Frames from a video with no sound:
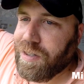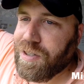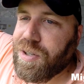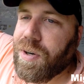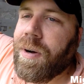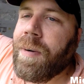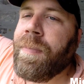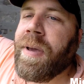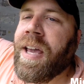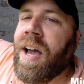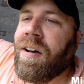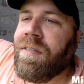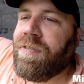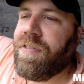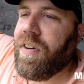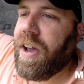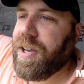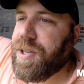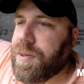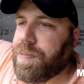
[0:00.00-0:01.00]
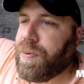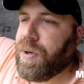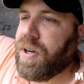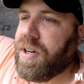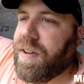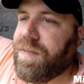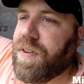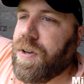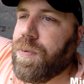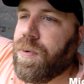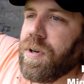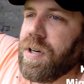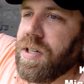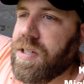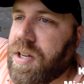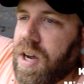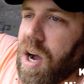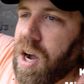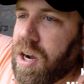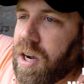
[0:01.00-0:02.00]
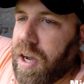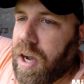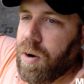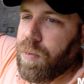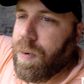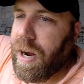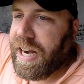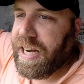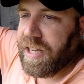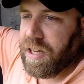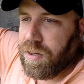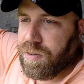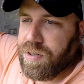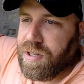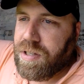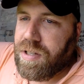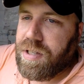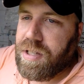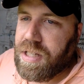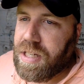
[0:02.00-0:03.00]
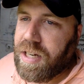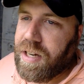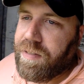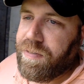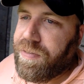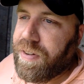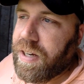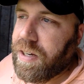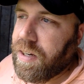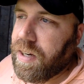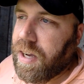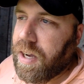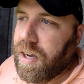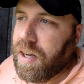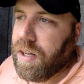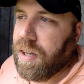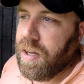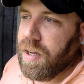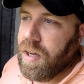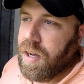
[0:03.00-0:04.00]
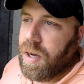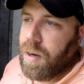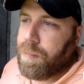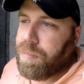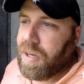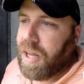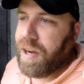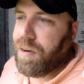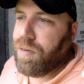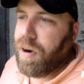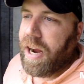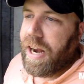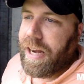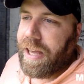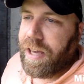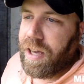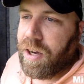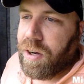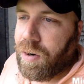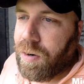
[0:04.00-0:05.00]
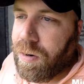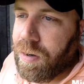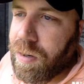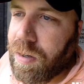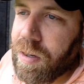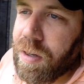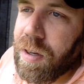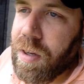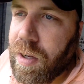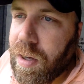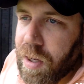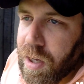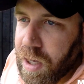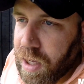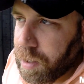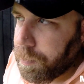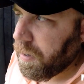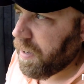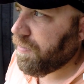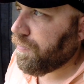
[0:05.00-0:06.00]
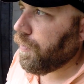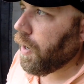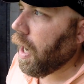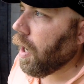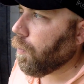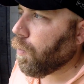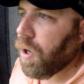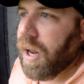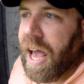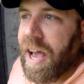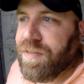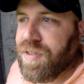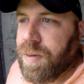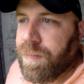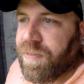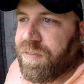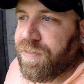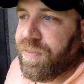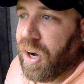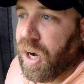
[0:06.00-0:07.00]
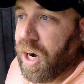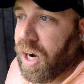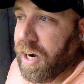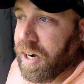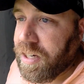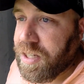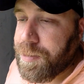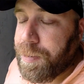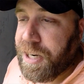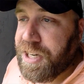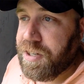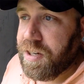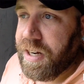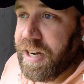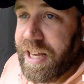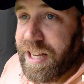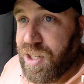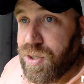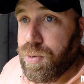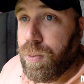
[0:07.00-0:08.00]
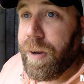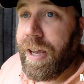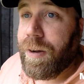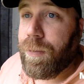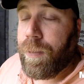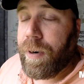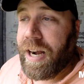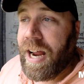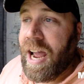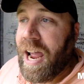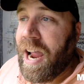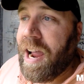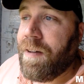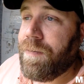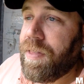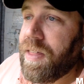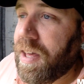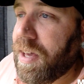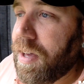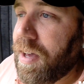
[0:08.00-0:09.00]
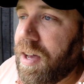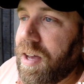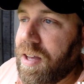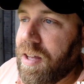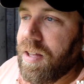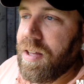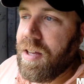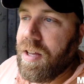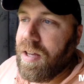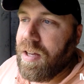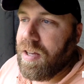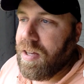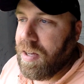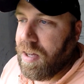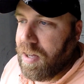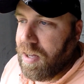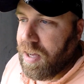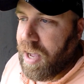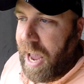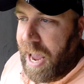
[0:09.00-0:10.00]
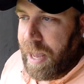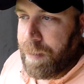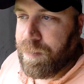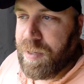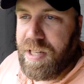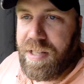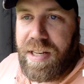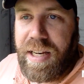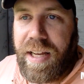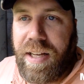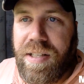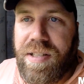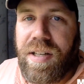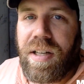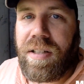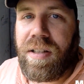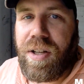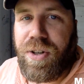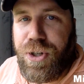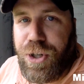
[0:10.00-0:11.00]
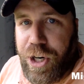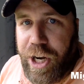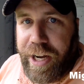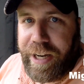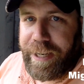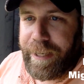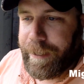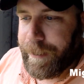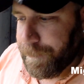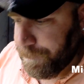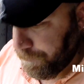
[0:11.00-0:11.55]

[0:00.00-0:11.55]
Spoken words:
Join me on Facebook if you want to talk radios and stuff and play radio. It'll be fun. We'll have some fun, especially next week when I have the ham sticks on the truck.